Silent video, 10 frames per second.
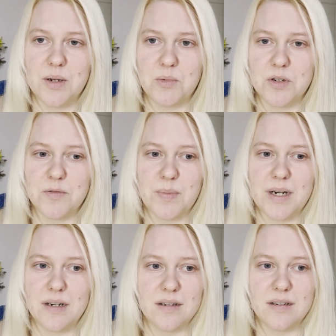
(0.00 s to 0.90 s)
It would have
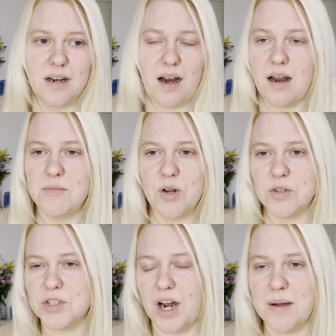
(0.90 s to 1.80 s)
been, I'm not
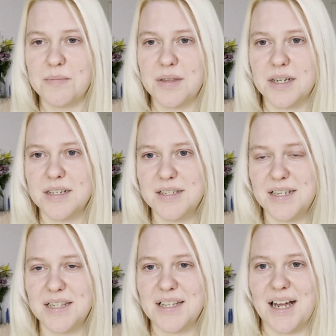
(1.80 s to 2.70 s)
the type that can
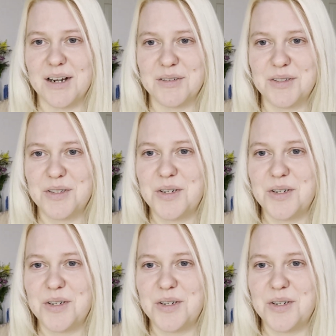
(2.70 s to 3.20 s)
sit there